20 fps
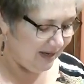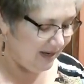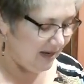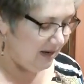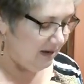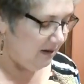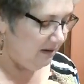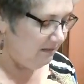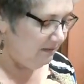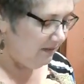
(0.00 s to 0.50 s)

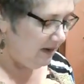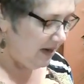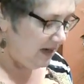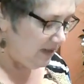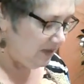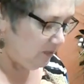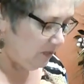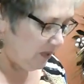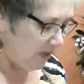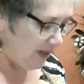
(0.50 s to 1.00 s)

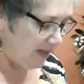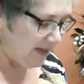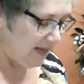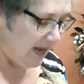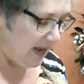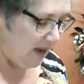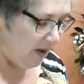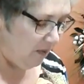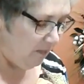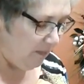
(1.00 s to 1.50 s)
he's willing to
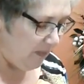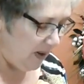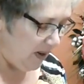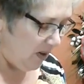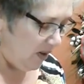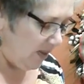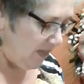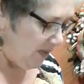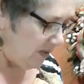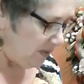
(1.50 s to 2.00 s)
help me
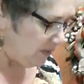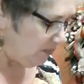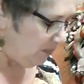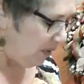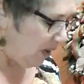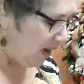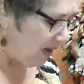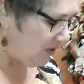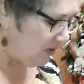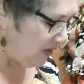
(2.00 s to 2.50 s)
on those
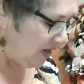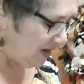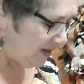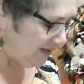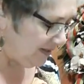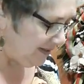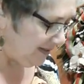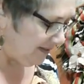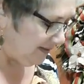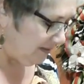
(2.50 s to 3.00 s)

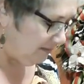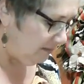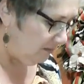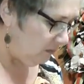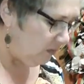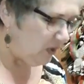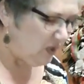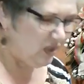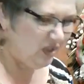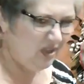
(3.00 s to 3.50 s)
projects,
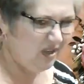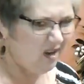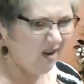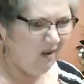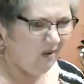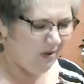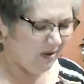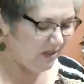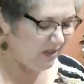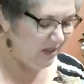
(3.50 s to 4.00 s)
which he
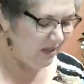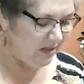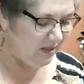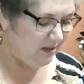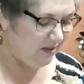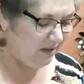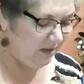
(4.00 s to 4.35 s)
always is,